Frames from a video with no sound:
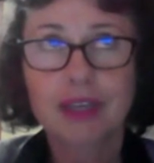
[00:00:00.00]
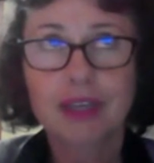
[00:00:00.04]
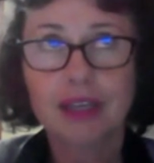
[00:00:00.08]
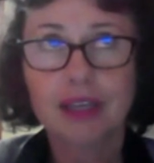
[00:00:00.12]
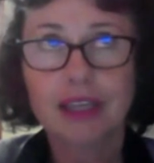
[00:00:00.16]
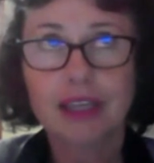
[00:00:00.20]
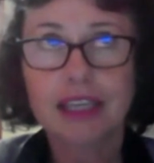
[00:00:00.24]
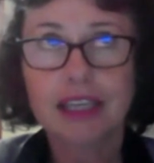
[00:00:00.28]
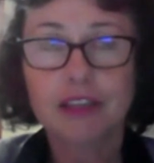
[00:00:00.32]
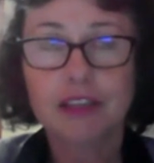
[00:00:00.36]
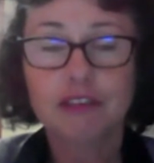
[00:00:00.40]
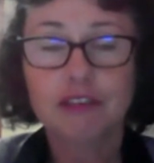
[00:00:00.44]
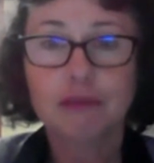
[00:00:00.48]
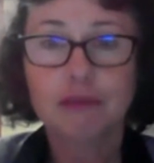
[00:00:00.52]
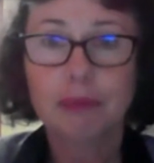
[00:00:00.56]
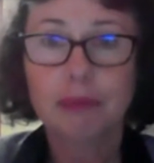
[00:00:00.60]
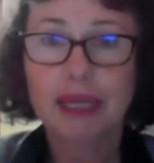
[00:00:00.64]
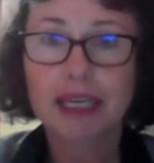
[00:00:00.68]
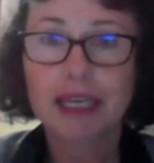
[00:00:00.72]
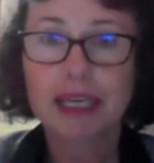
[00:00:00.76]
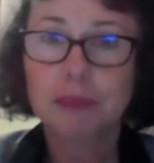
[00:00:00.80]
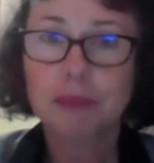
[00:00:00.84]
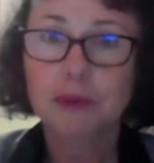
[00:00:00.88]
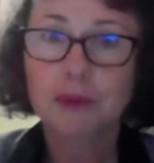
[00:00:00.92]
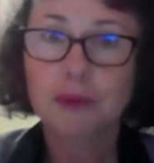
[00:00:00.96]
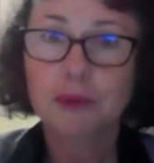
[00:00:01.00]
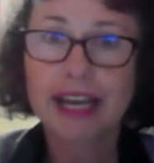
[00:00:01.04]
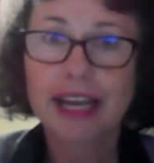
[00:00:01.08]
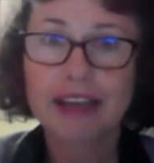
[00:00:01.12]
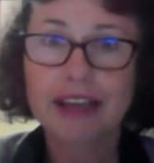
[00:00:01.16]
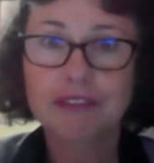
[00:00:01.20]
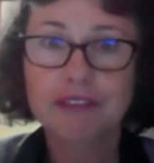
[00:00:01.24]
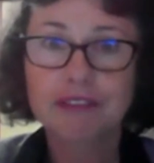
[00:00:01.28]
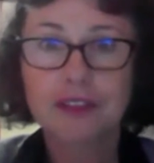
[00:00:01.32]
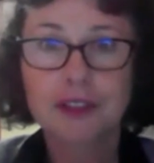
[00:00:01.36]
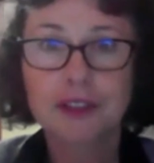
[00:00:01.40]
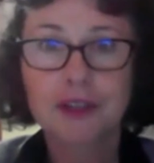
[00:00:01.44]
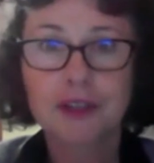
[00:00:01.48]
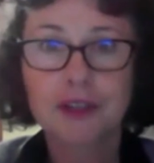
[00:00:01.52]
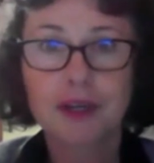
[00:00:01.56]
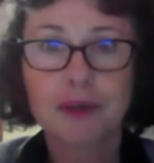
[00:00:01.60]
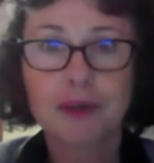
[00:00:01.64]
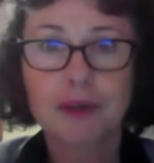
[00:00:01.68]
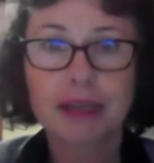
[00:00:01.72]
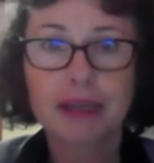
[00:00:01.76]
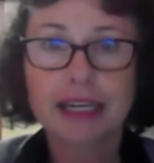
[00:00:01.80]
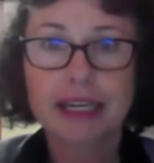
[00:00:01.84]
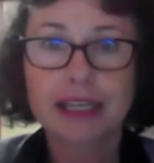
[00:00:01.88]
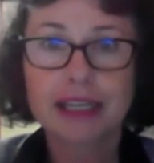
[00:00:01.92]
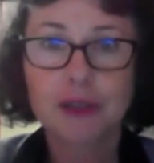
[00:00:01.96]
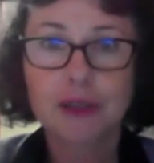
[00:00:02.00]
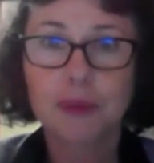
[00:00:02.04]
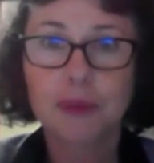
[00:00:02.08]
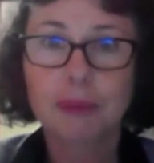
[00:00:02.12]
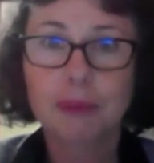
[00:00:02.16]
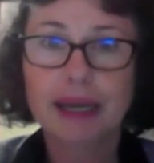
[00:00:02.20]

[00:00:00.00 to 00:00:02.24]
if people haven't got a medical